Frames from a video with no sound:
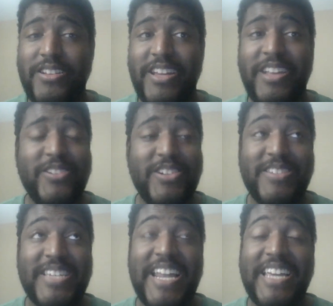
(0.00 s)
Daniel
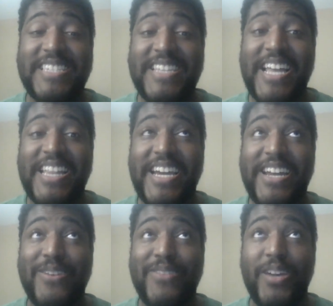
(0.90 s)
Jones had a stat
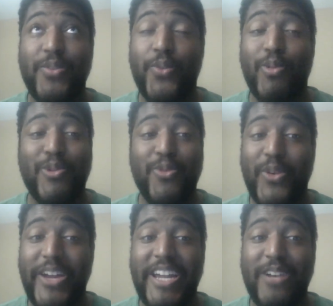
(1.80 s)
line of like four
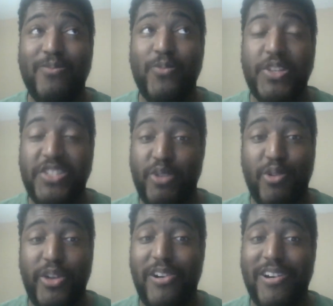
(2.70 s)
for eight with
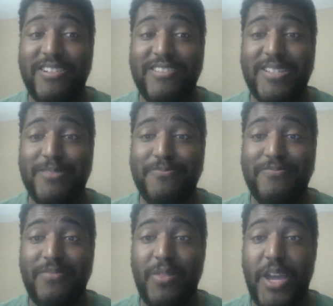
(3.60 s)
zero yards
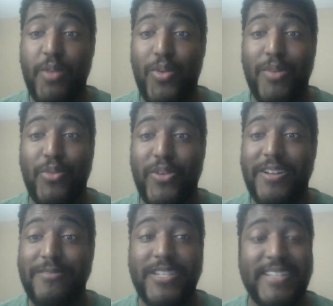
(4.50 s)
at one
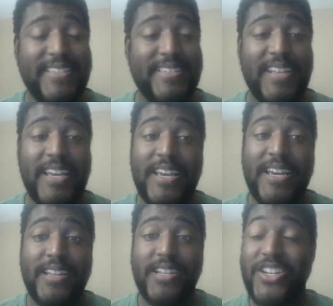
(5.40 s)
point. Just
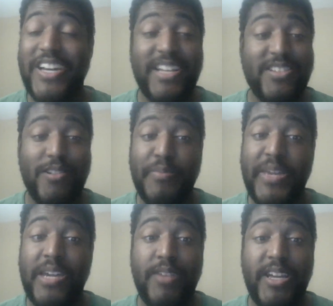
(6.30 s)
the Giants are a
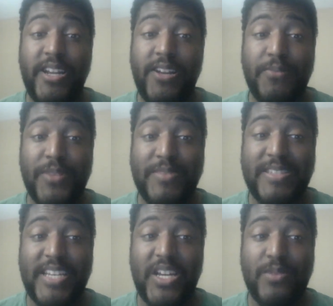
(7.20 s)
meme in and of
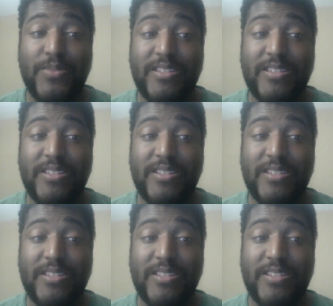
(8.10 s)
themselves.